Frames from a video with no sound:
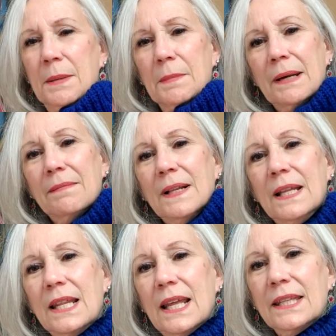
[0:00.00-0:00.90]
I really
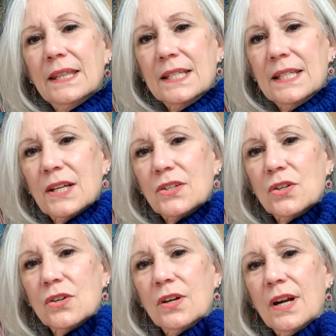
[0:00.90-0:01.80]
like the
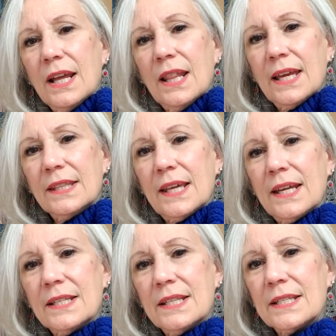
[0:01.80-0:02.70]
texture and I like that
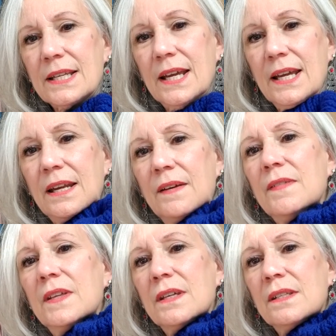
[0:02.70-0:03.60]
design of
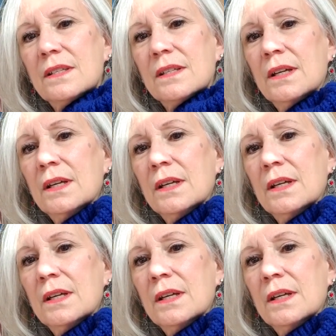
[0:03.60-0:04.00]
this.